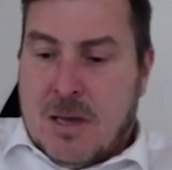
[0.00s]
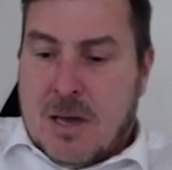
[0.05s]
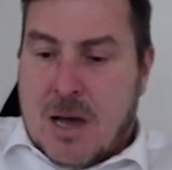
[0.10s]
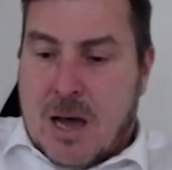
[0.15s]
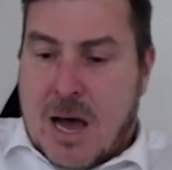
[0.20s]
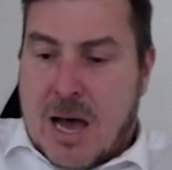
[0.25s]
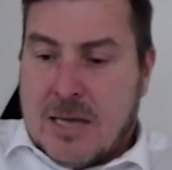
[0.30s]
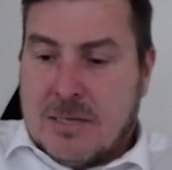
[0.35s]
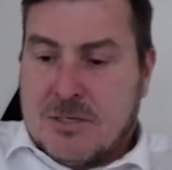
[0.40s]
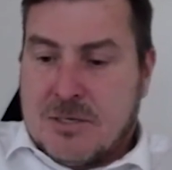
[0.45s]

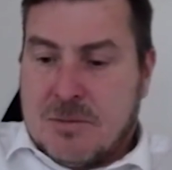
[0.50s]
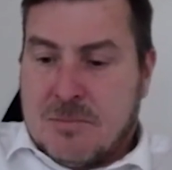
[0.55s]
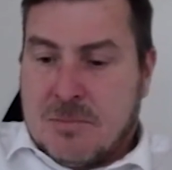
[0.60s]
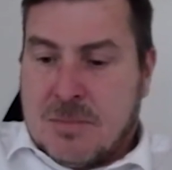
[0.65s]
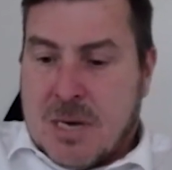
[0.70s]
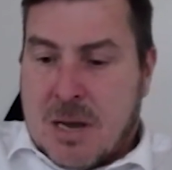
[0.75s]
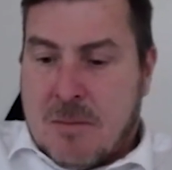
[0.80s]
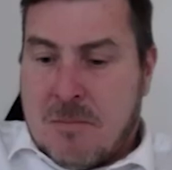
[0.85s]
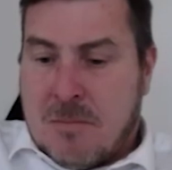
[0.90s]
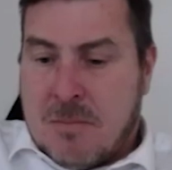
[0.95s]
item
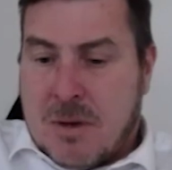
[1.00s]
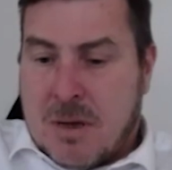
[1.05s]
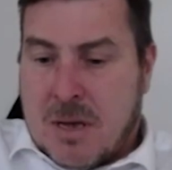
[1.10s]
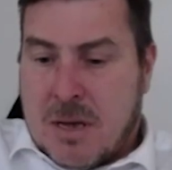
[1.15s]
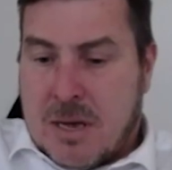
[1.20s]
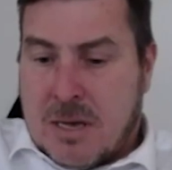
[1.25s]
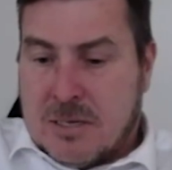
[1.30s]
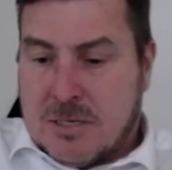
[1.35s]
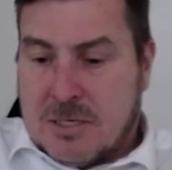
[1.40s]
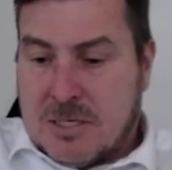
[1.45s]

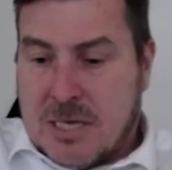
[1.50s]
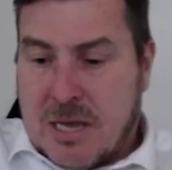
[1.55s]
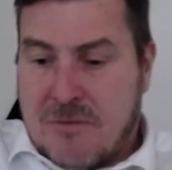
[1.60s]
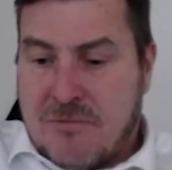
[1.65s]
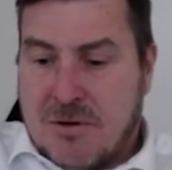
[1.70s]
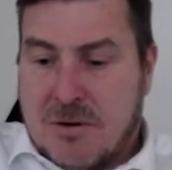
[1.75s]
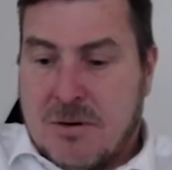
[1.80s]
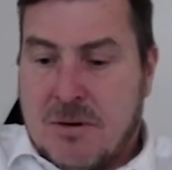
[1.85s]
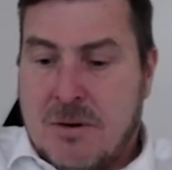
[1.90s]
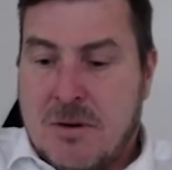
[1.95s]
number
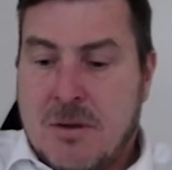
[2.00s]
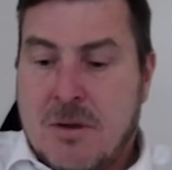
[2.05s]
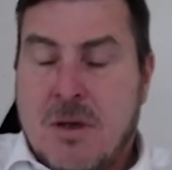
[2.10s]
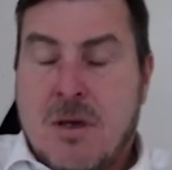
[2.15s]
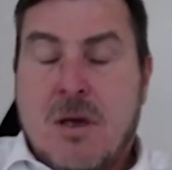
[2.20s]
7